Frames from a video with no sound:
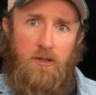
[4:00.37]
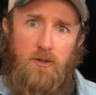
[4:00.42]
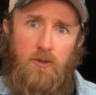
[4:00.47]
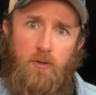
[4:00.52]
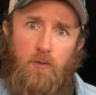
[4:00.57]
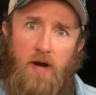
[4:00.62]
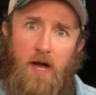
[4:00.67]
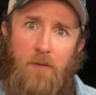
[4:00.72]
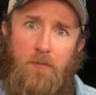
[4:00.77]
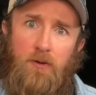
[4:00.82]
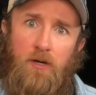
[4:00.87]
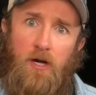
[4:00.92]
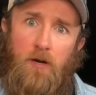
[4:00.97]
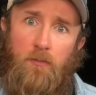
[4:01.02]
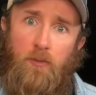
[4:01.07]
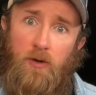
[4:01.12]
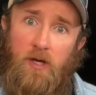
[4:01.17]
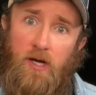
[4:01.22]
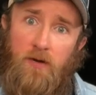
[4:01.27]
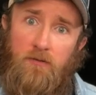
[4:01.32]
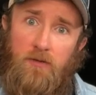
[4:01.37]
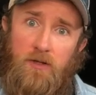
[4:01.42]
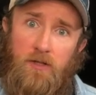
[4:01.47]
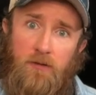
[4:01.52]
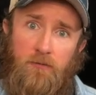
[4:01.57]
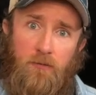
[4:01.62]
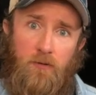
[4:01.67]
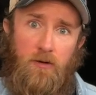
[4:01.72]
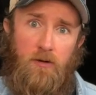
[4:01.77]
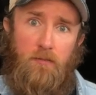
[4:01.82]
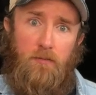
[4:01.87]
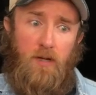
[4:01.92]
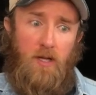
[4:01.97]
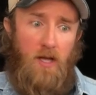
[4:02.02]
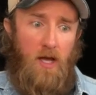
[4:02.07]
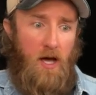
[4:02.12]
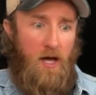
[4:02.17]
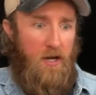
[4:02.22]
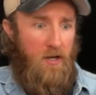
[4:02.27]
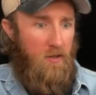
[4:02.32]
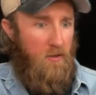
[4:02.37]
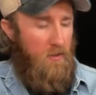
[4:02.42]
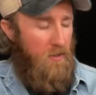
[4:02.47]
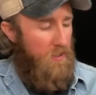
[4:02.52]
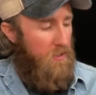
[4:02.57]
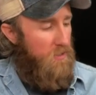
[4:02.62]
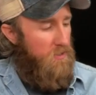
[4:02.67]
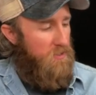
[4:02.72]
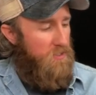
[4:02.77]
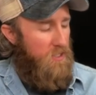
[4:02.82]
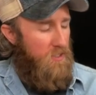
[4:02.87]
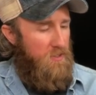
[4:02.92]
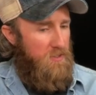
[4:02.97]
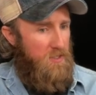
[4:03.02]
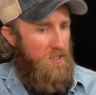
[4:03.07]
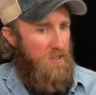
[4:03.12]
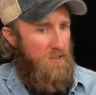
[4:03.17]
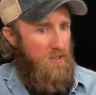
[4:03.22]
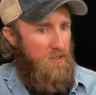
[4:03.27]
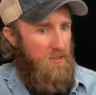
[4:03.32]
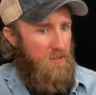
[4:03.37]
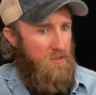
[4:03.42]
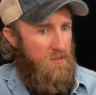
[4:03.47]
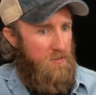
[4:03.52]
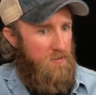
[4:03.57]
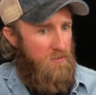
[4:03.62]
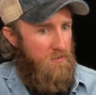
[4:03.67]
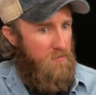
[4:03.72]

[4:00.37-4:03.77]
to wrap it up we have a different melodic lick. It sounds like this.